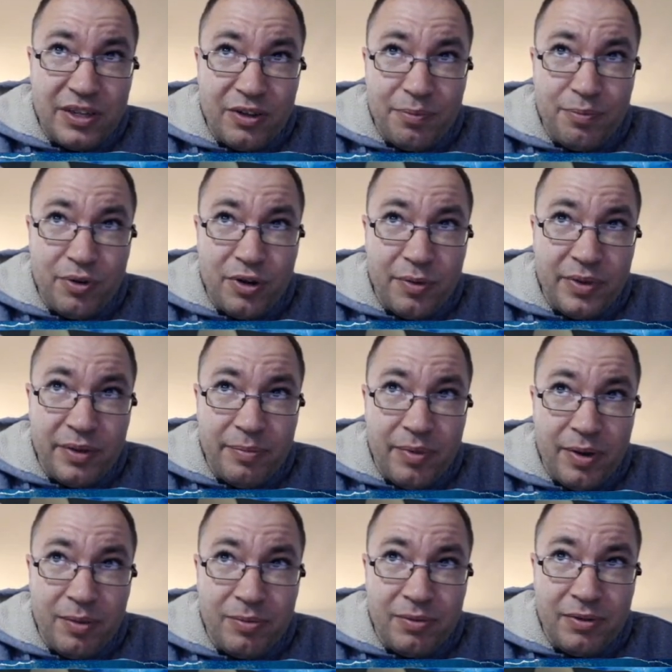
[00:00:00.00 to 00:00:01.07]
other and put them in the
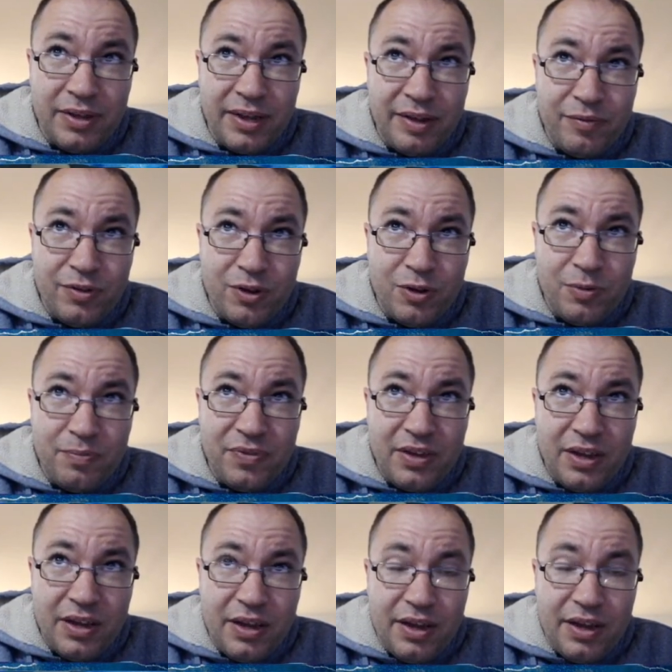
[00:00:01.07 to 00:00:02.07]
bubble envelope.